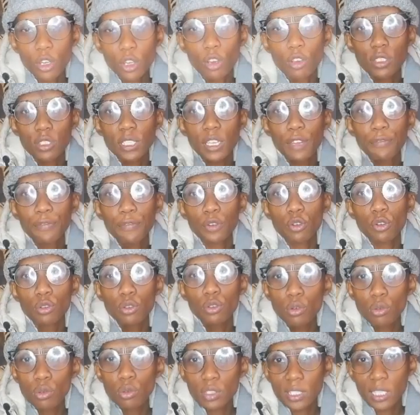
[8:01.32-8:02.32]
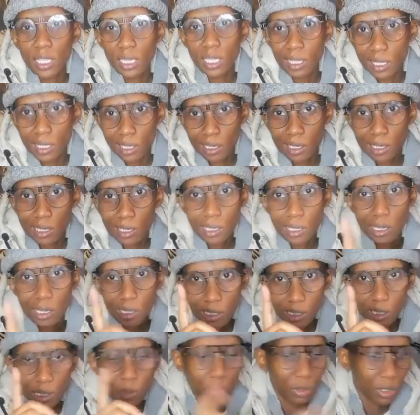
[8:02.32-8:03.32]
Because if you use the link,
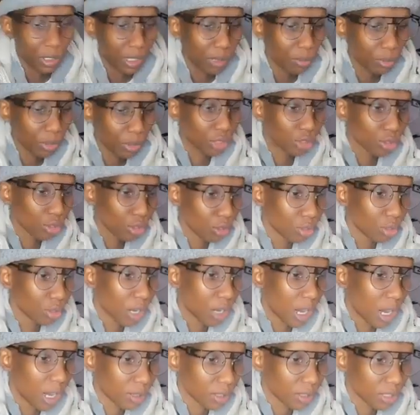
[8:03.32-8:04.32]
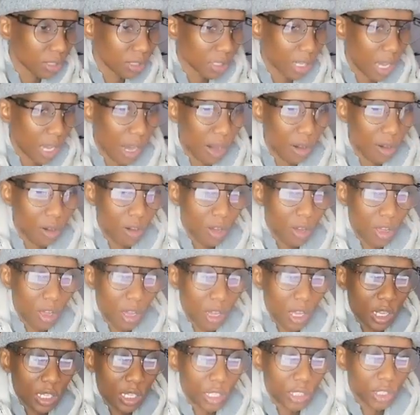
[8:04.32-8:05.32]
let me show you
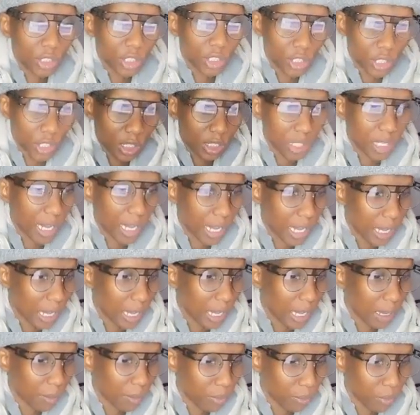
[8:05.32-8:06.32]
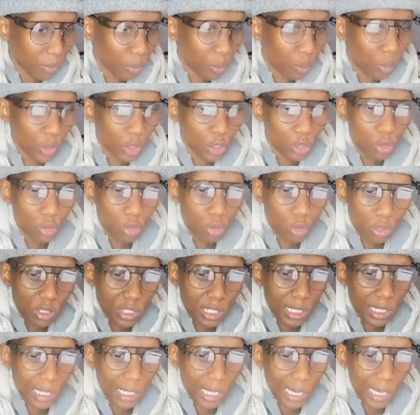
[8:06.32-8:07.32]
how legit I am. When you
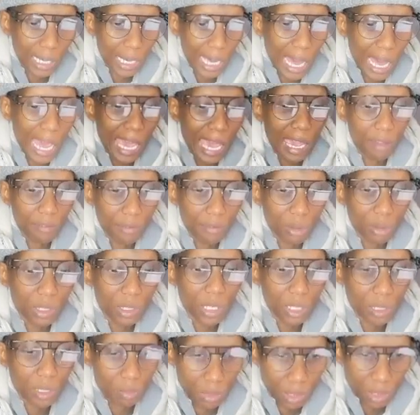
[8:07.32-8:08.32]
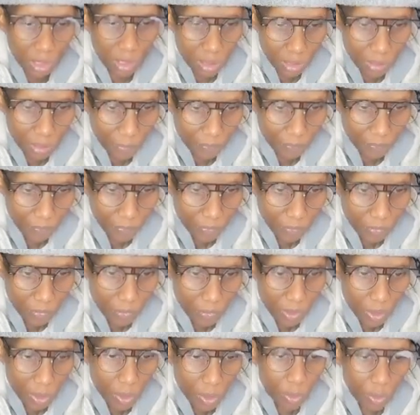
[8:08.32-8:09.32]
use the link, I have your names.
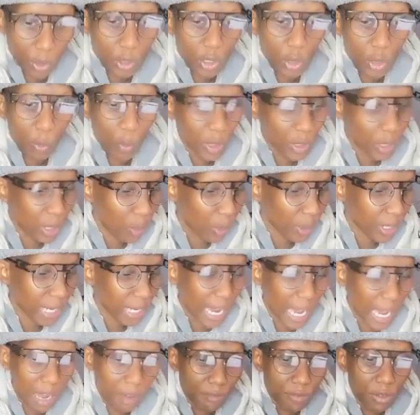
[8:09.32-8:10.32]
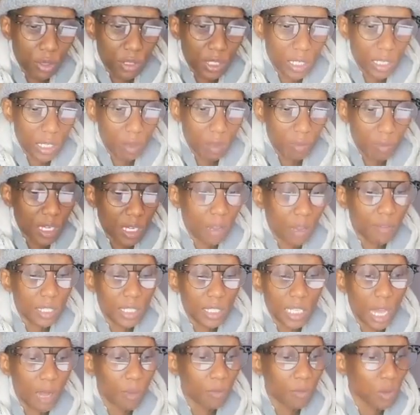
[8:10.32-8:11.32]
When I have your names,
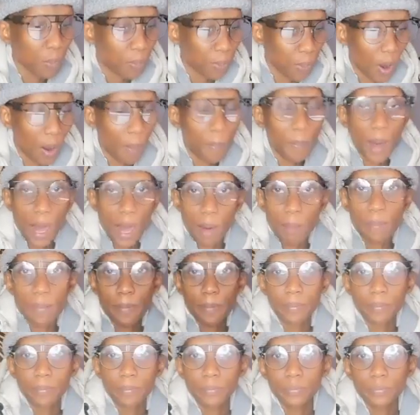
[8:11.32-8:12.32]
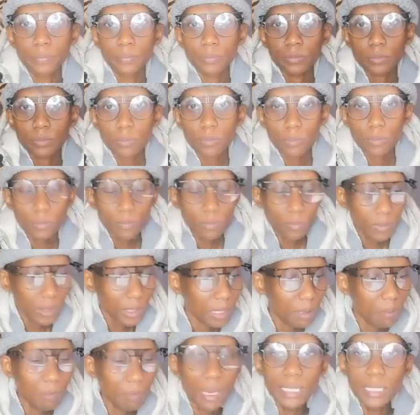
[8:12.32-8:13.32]
every time you pop up
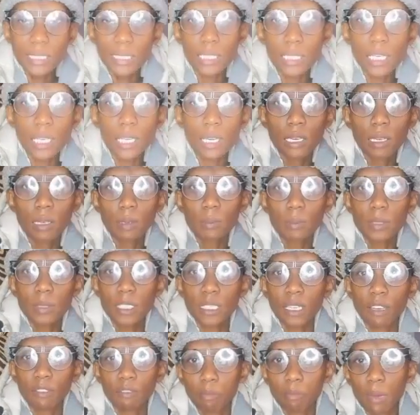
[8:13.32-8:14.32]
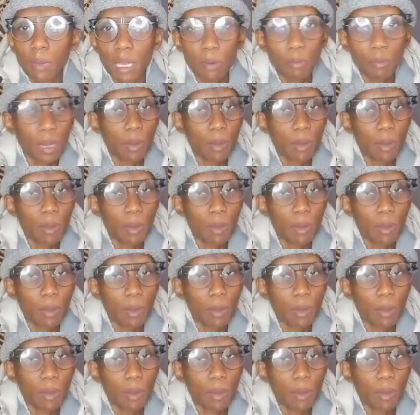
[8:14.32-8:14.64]
in my DMs,